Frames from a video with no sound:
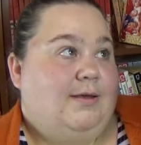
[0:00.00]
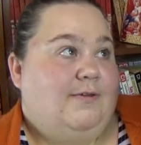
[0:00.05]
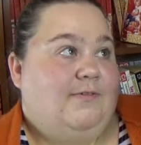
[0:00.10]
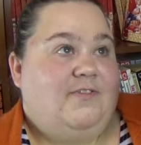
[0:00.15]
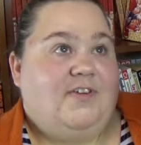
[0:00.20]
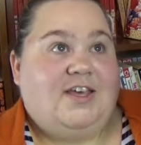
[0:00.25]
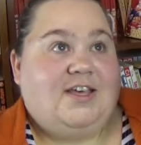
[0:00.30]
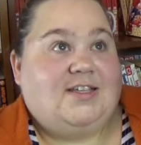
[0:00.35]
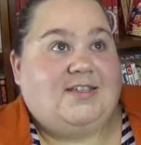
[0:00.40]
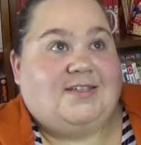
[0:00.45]

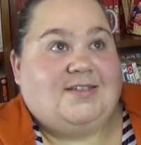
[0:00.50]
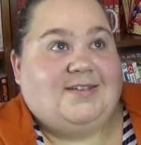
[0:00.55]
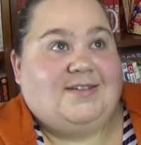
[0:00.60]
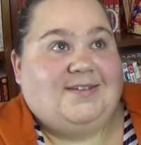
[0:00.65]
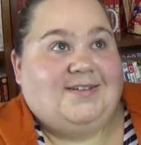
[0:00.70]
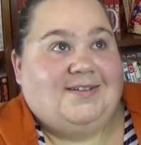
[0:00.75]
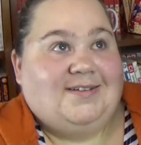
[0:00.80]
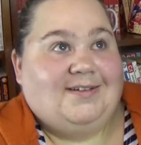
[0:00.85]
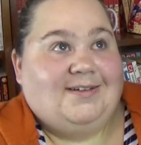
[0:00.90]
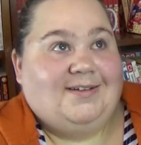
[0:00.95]
Viz,
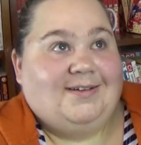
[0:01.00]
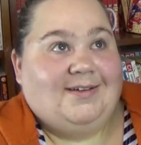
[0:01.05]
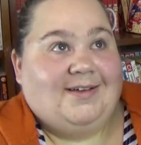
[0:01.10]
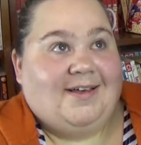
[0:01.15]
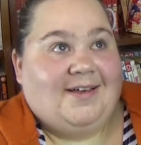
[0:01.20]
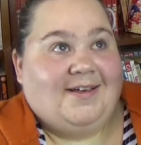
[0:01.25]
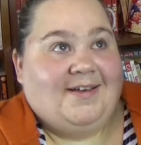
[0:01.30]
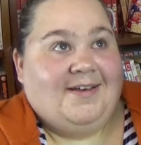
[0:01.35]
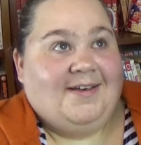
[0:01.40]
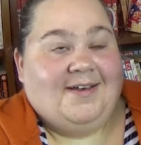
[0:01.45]

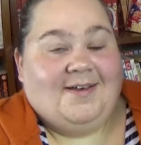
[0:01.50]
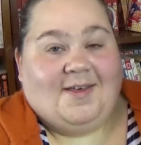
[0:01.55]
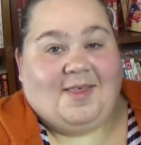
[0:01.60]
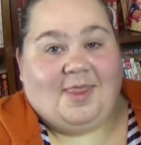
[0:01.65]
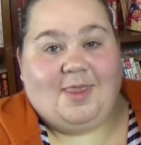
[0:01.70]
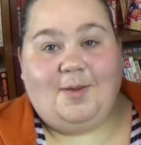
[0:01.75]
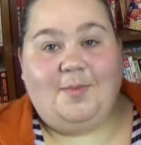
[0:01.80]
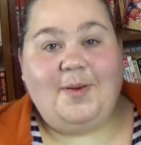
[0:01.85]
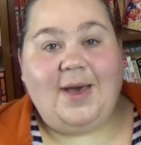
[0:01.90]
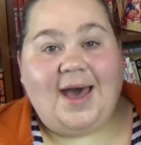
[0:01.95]

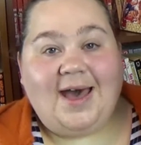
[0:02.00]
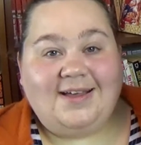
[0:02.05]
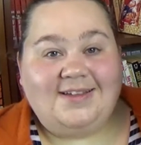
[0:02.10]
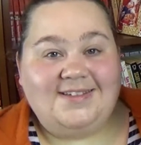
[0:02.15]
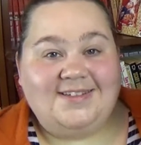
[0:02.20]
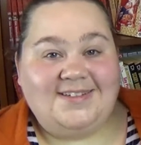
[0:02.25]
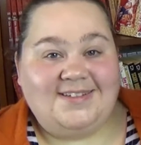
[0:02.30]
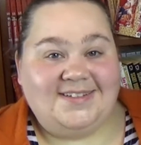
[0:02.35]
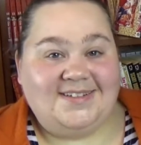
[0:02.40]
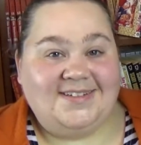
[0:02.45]
the
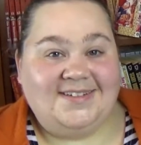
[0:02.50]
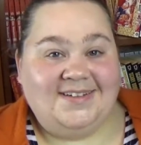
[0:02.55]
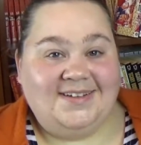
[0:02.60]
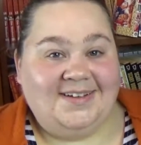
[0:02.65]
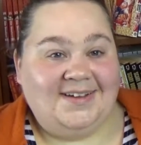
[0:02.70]
best!